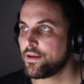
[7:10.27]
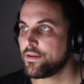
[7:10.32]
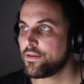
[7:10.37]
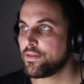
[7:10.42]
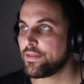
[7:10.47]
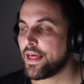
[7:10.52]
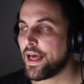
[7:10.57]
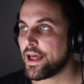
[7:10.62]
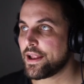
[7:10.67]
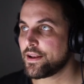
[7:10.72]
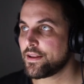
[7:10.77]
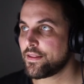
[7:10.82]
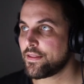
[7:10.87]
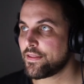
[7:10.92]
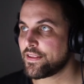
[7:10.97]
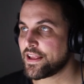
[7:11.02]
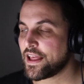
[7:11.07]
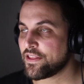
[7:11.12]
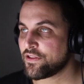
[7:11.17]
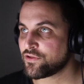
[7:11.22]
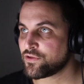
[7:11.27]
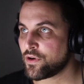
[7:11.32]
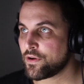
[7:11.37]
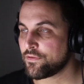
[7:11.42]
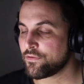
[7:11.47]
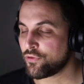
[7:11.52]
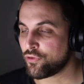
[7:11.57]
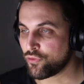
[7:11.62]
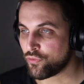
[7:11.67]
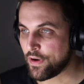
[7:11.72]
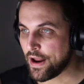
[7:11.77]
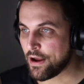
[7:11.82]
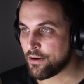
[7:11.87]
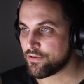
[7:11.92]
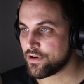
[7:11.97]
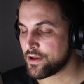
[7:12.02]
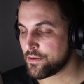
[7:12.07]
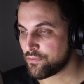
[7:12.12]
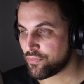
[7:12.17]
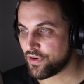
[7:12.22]
that that sort of
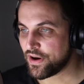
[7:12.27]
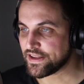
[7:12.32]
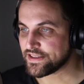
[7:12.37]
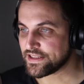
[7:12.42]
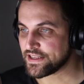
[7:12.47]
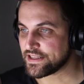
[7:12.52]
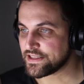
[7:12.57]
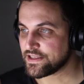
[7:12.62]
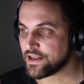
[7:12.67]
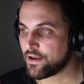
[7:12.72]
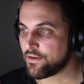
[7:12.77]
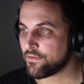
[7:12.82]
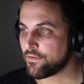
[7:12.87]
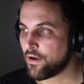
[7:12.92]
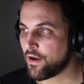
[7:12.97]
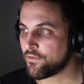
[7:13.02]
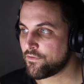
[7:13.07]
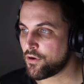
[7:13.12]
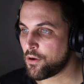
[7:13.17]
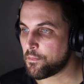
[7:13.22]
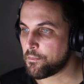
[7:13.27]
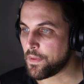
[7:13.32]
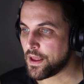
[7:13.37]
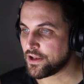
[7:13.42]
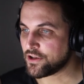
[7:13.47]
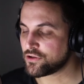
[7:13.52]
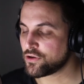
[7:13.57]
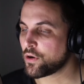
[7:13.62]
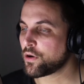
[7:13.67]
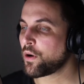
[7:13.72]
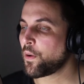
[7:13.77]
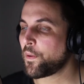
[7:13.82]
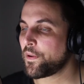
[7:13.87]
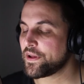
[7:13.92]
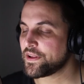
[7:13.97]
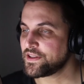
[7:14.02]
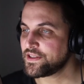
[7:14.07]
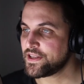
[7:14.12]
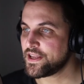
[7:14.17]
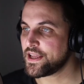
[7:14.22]
grounding presence of, of a mentor or
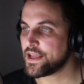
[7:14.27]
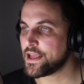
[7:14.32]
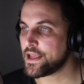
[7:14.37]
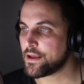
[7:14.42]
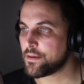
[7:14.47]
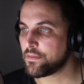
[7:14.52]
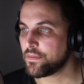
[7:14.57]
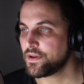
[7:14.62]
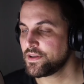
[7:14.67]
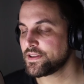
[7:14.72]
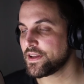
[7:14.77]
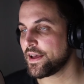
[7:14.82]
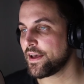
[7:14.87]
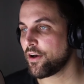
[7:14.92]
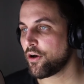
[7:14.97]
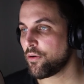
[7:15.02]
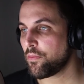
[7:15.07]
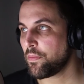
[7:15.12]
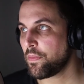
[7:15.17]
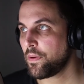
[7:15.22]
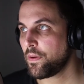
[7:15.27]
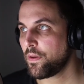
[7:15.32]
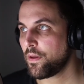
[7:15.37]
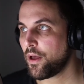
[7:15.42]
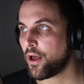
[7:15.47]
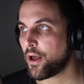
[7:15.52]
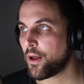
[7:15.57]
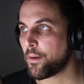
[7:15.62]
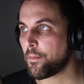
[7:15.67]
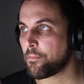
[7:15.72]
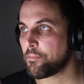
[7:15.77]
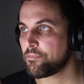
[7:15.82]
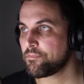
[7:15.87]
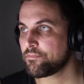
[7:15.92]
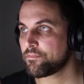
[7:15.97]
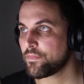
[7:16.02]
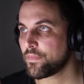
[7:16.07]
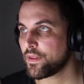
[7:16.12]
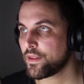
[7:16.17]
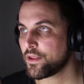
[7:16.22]
a team to help um,
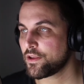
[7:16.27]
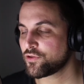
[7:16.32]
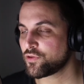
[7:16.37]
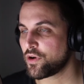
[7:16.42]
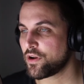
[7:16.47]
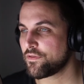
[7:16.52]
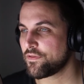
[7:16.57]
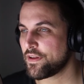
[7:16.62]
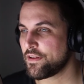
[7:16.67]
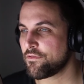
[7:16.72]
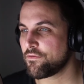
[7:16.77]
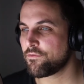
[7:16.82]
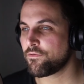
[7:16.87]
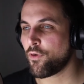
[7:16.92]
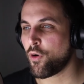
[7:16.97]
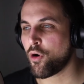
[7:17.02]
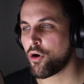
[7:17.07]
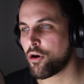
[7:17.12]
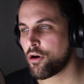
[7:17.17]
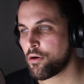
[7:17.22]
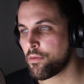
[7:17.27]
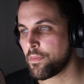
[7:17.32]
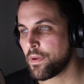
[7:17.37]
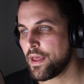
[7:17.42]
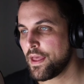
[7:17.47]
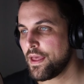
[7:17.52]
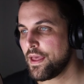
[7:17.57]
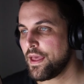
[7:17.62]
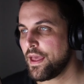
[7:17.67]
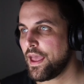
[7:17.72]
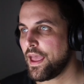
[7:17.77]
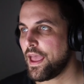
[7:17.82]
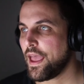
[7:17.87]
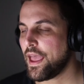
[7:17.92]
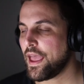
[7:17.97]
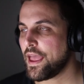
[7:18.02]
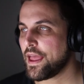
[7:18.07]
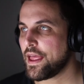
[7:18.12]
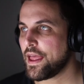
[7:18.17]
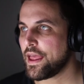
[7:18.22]
sort of inform
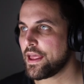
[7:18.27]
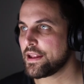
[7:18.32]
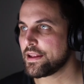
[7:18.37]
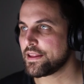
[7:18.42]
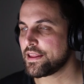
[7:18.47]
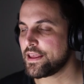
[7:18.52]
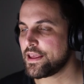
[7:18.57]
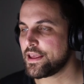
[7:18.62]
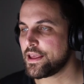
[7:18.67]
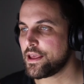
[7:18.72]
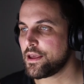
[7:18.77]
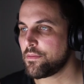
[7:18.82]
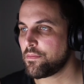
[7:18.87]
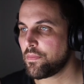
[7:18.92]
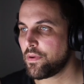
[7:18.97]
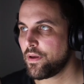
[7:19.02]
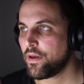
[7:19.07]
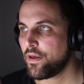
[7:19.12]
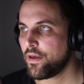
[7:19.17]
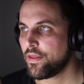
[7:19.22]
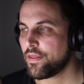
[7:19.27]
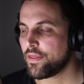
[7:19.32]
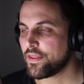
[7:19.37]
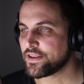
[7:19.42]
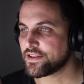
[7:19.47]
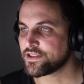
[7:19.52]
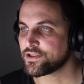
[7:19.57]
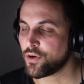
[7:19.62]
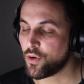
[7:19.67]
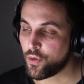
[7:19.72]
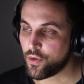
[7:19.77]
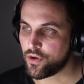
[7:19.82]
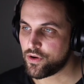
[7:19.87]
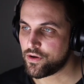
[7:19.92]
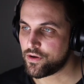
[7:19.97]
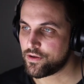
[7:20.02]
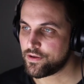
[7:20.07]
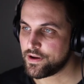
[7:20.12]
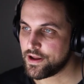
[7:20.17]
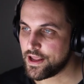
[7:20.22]
and, and keep the
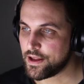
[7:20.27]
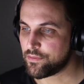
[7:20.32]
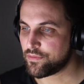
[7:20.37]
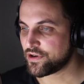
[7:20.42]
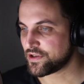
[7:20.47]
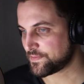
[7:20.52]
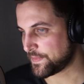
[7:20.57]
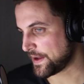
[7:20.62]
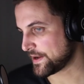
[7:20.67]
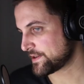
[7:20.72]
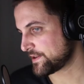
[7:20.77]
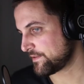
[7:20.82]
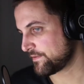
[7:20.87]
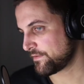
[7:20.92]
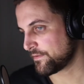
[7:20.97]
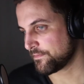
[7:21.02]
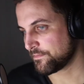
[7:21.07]
score in perspective.